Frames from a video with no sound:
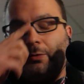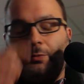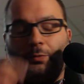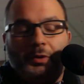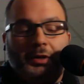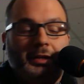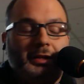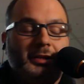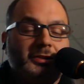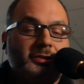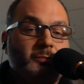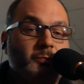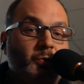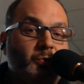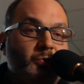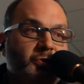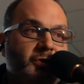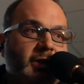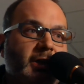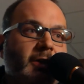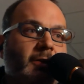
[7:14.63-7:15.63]
that classic
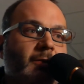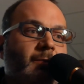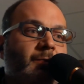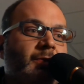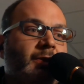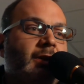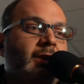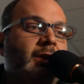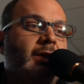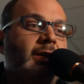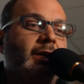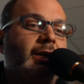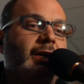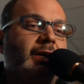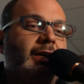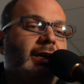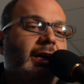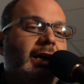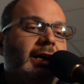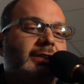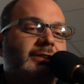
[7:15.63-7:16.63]
mode really smooths
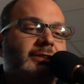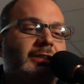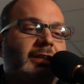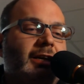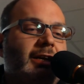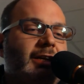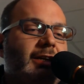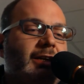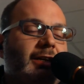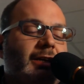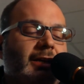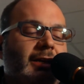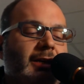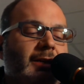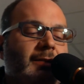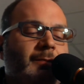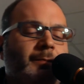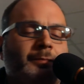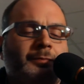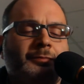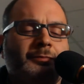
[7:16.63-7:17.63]
out, and it
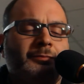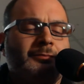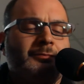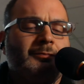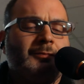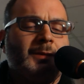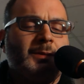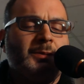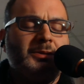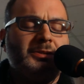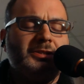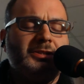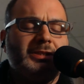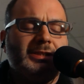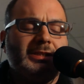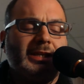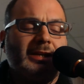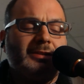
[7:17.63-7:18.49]
acts like, it